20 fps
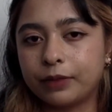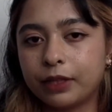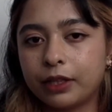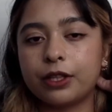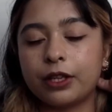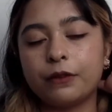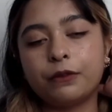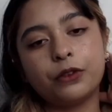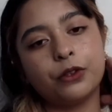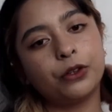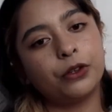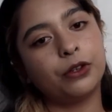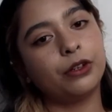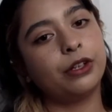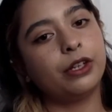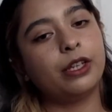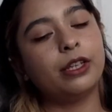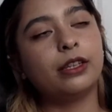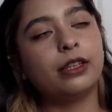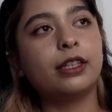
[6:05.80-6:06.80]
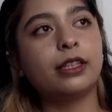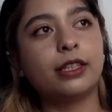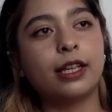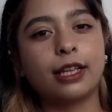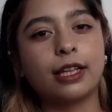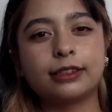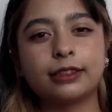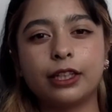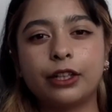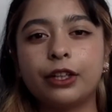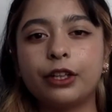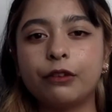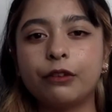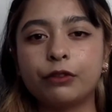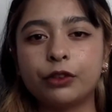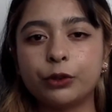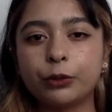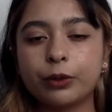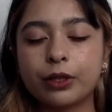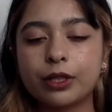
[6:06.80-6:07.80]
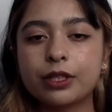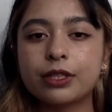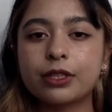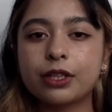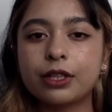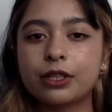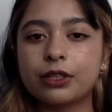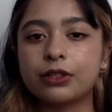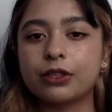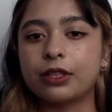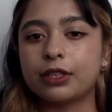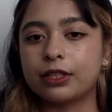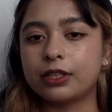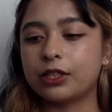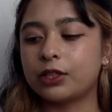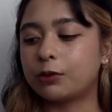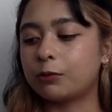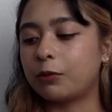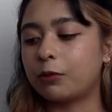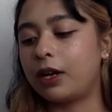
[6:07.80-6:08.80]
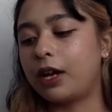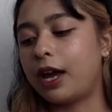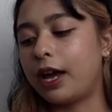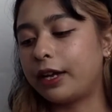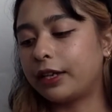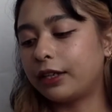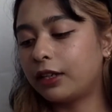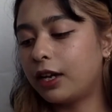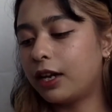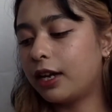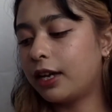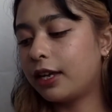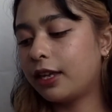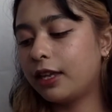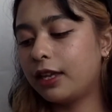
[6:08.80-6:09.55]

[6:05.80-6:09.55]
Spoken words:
If you're in the Yesstyle influencer, so this is what I got.